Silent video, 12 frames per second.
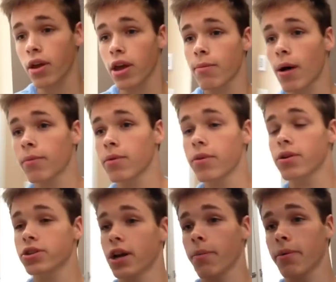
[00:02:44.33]
Hey, Mom, can we
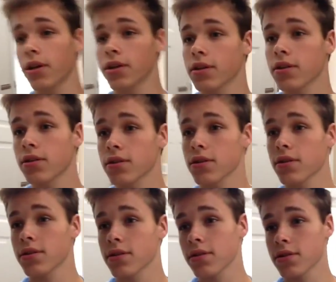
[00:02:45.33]
go shopping? Yes, as
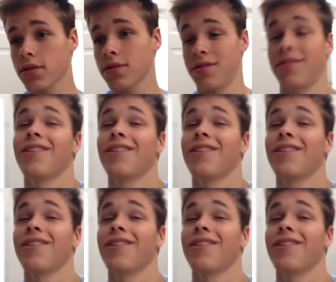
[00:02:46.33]
it's for school.